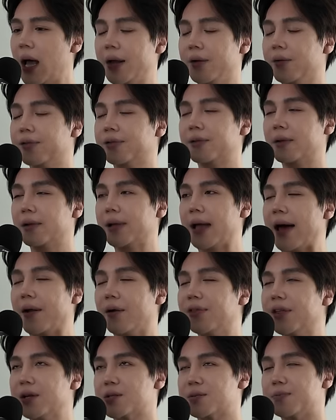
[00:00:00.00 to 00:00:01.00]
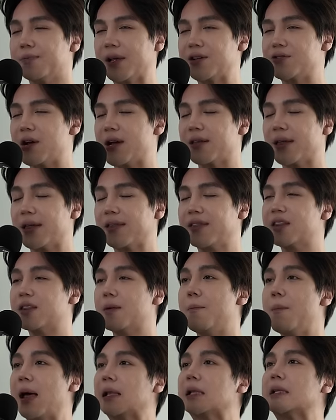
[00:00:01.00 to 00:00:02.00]
Taylor I don't, Swift. Yeah, I don't think it was plagiarized. I think the
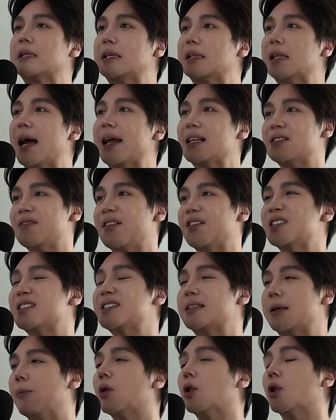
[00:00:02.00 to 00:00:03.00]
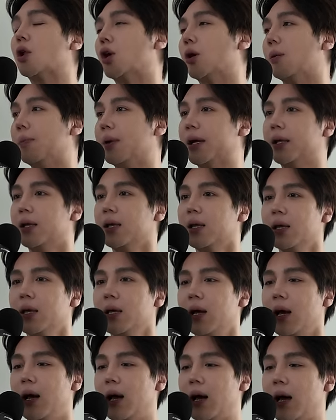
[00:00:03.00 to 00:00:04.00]
melody line is very similar, but
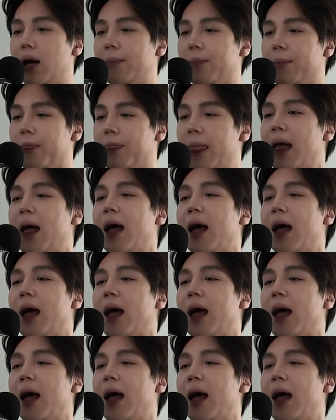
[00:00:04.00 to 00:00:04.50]
um,